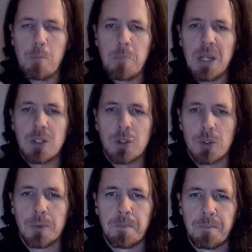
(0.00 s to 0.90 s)

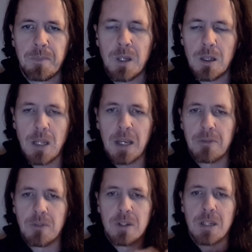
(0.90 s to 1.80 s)
picture
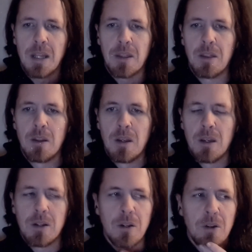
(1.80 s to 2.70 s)
life, death,
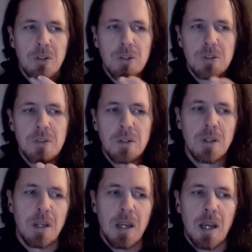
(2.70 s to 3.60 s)
not just
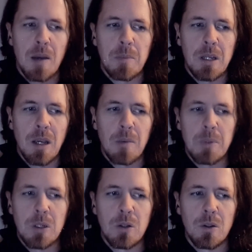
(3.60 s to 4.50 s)
happy,
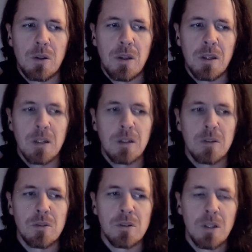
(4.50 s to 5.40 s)
happy, good
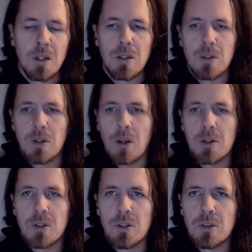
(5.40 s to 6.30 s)
things, not
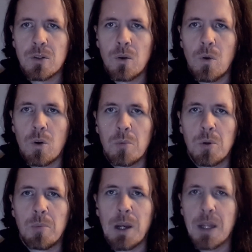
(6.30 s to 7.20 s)
just
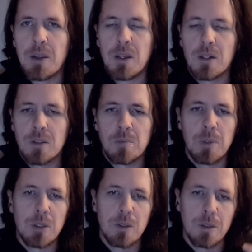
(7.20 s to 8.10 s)
horrible, bad things, but